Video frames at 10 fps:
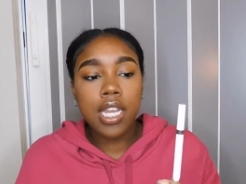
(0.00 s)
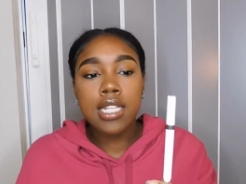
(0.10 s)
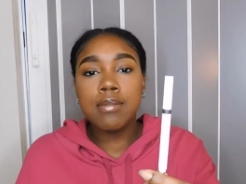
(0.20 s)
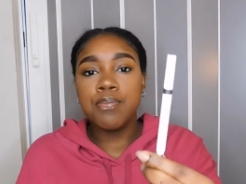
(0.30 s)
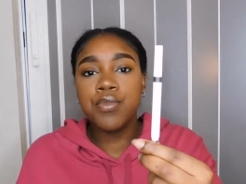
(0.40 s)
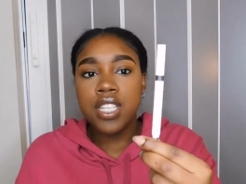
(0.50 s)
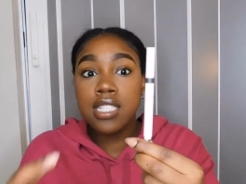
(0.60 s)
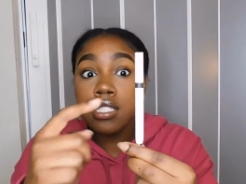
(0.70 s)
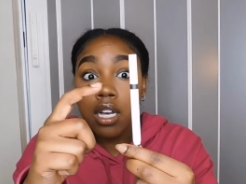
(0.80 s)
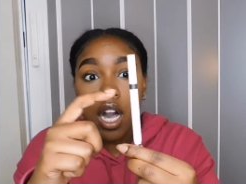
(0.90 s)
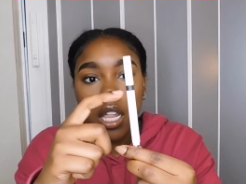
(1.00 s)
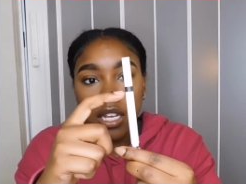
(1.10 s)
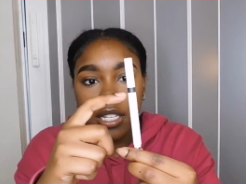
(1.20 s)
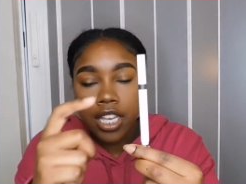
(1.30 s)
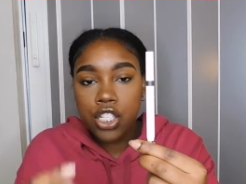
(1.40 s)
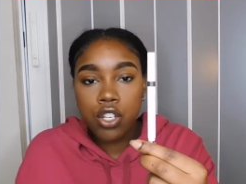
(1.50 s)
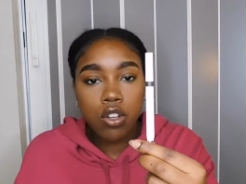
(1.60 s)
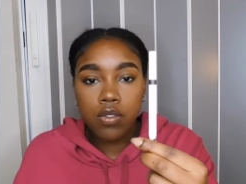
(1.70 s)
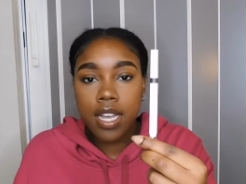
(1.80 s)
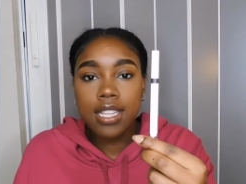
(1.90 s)
It is the color that it
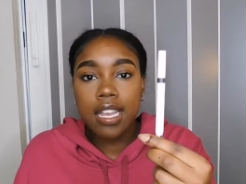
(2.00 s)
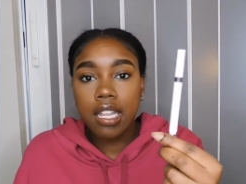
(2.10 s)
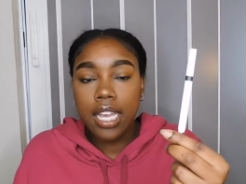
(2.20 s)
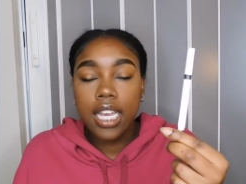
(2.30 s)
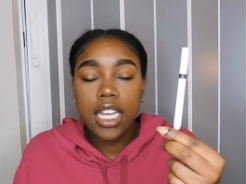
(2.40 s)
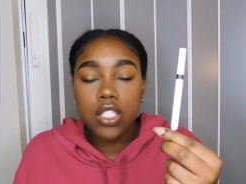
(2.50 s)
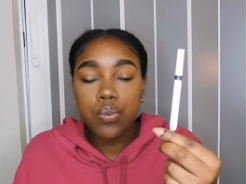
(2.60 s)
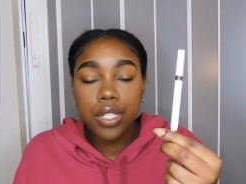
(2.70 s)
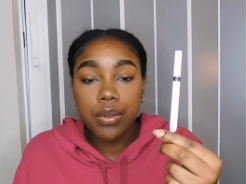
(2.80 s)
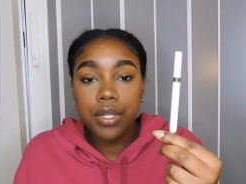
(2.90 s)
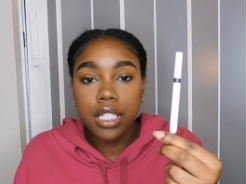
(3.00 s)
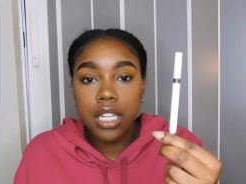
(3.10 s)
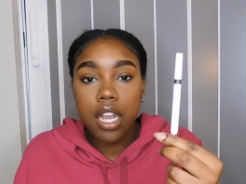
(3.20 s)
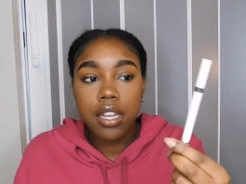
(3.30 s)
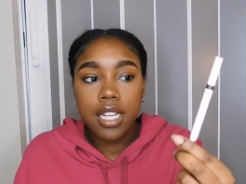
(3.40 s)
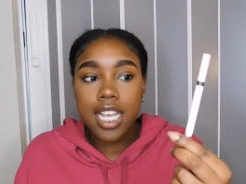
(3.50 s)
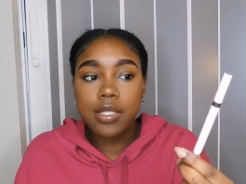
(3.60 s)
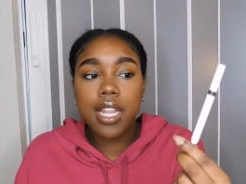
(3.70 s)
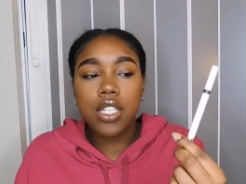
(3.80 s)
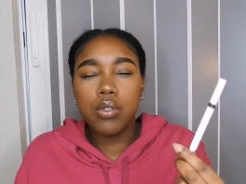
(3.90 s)
shows right there like it gets really really dark and that's
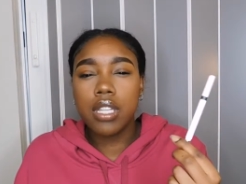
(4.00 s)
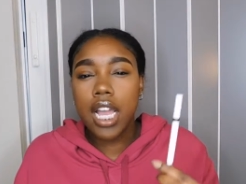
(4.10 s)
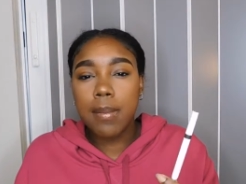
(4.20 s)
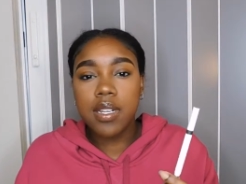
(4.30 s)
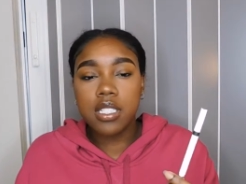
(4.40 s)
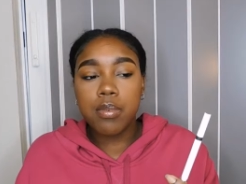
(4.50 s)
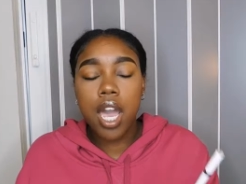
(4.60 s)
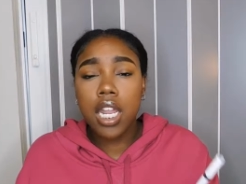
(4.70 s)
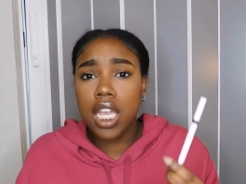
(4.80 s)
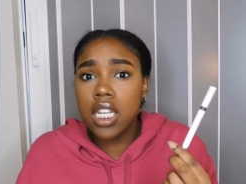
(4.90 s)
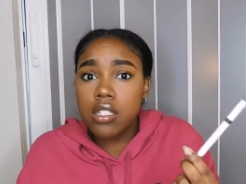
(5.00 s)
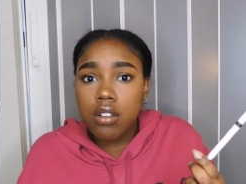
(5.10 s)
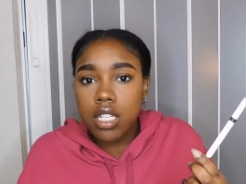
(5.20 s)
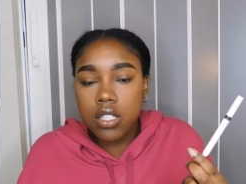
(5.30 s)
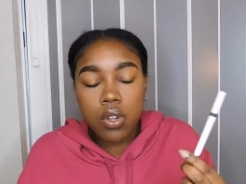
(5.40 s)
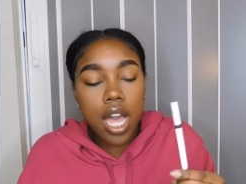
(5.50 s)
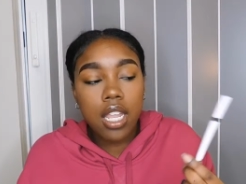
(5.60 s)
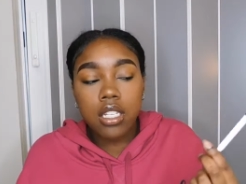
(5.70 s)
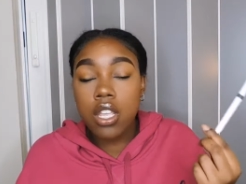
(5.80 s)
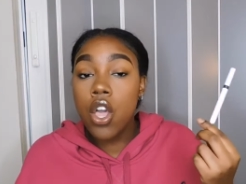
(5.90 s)
what I do like about this product and it's only
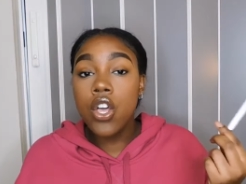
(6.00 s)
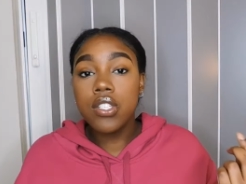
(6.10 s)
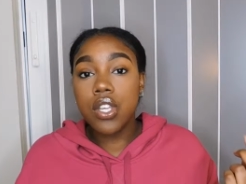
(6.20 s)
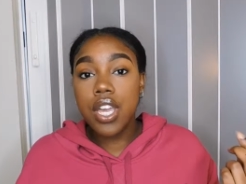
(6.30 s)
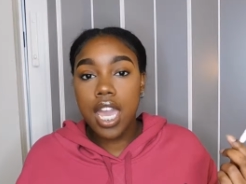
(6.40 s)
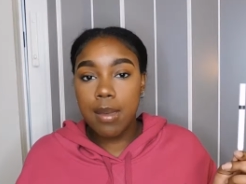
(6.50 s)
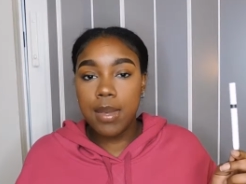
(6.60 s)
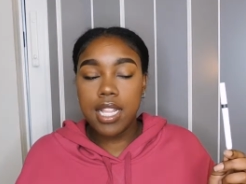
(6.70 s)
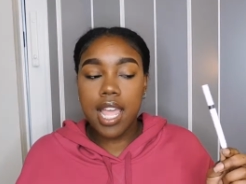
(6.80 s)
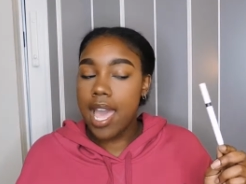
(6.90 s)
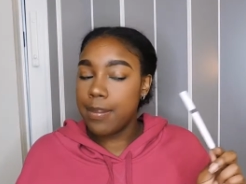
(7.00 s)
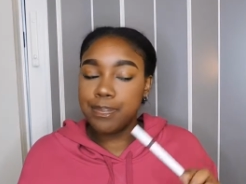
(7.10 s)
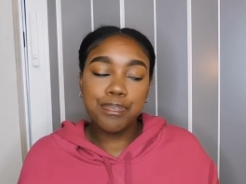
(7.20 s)
$2 so you can't beat that.